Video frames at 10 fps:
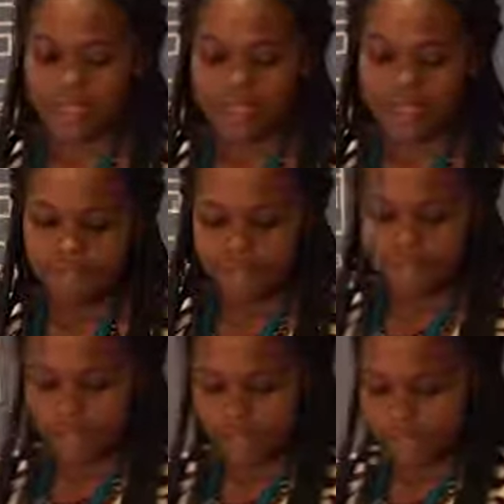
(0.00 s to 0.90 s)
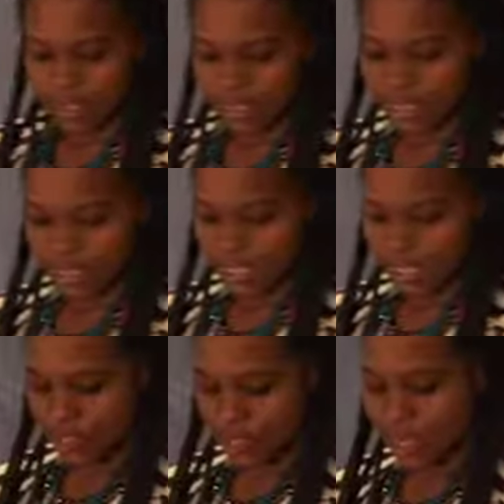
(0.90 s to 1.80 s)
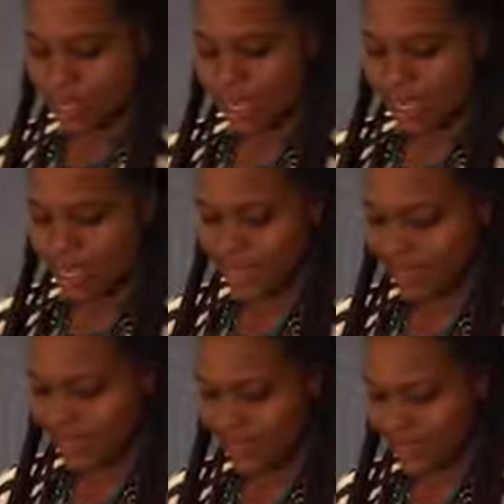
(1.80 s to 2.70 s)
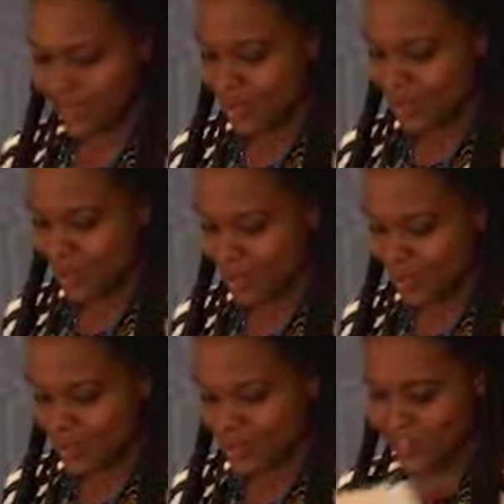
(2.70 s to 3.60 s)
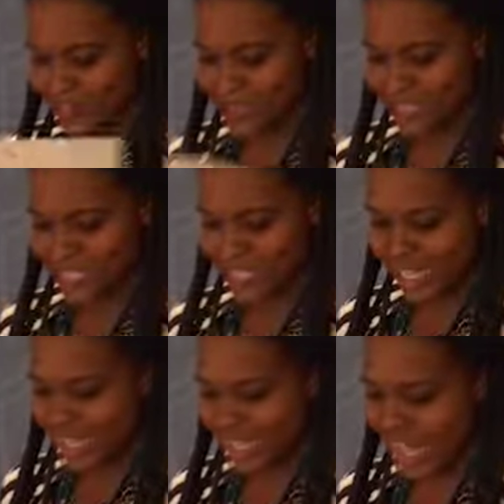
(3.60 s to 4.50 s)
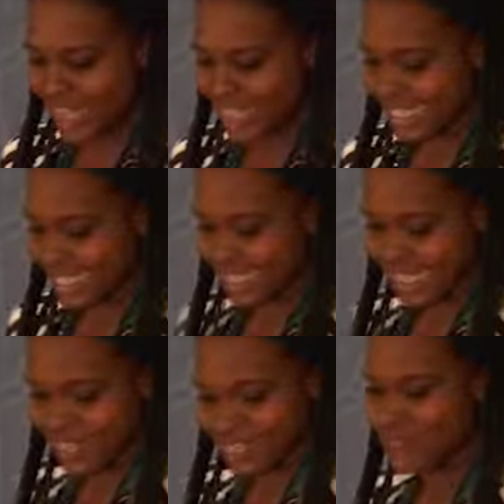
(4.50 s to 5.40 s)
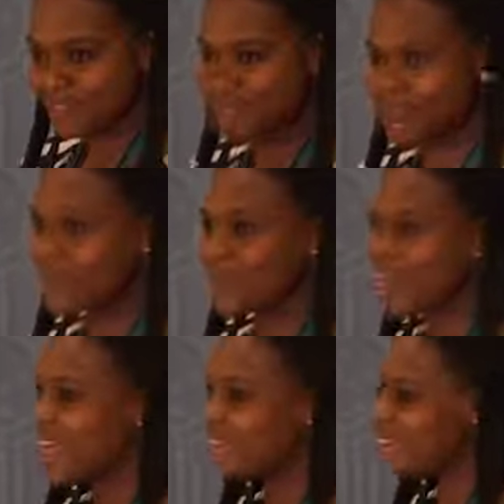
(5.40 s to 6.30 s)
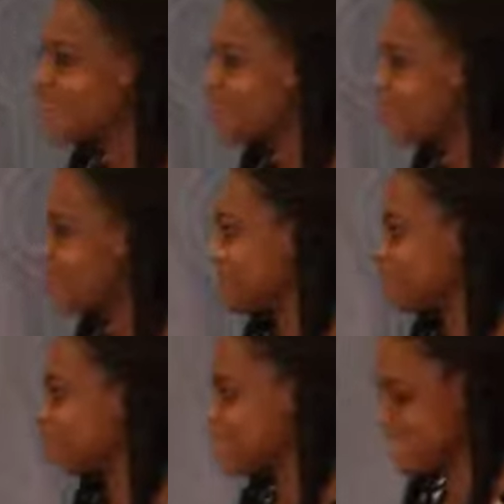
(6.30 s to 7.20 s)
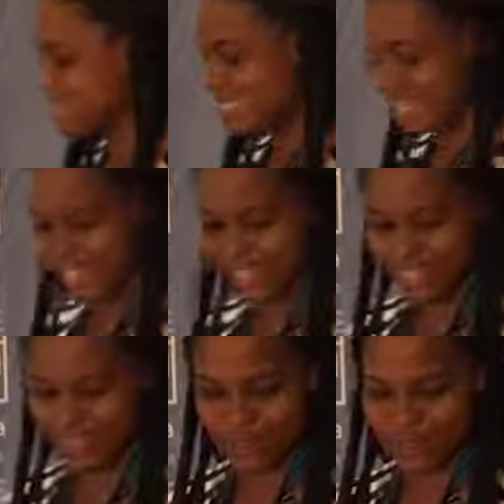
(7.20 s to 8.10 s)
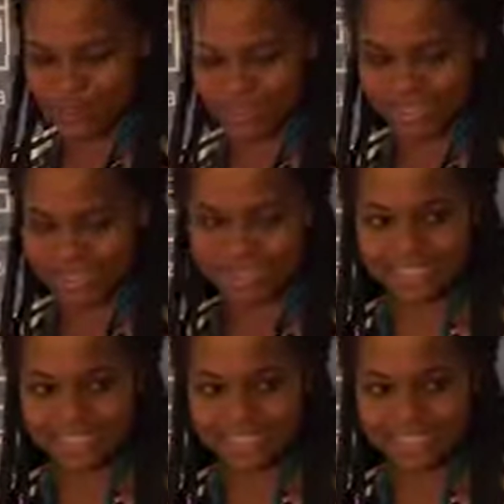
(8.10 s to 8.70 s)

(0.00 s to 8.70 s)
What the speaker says: And then there's the human element. So what we all know is that at the center of all IT problems is a human.